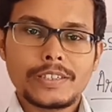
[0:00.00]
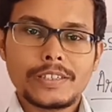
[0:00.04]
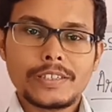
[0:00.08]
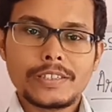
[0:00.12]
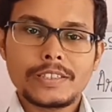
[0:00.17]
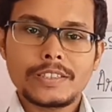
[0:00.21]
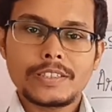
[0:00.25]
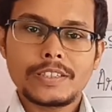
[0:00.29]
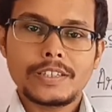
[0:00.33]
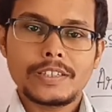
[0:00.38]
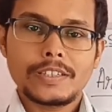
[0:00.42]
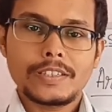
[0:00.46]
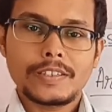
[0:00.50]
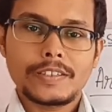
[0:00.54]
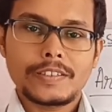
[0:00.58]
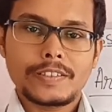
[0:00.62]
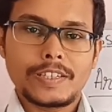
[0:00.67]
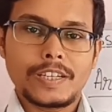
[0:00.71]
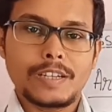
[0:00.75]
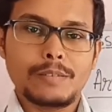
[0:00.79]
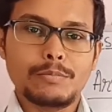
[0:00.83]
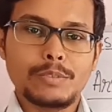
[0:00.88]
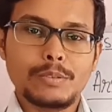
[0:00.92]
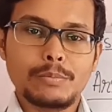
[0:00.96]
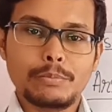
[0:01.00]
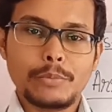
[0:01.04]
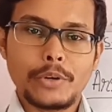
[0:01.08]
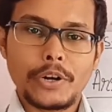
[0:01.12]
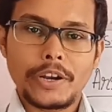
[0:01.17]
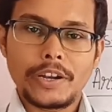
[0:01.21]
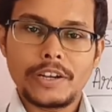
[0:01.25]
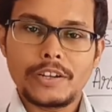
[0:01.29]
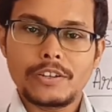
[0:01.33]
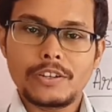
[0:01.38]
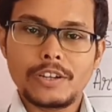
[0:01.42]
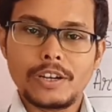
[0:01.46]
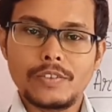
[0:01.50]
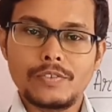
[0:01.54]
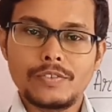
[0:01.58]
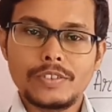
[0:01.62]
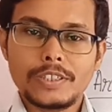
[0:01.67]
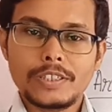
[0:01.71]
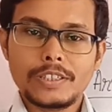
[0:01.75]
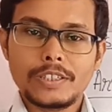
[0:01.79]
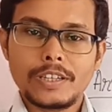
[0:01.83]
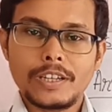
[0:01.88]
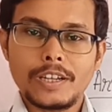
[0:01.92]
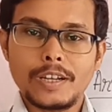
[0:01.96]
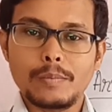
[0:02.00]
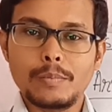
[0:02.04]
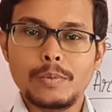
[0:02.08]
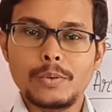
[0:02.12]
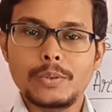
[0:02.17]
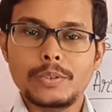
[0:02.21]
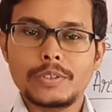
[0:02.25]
some important topic about the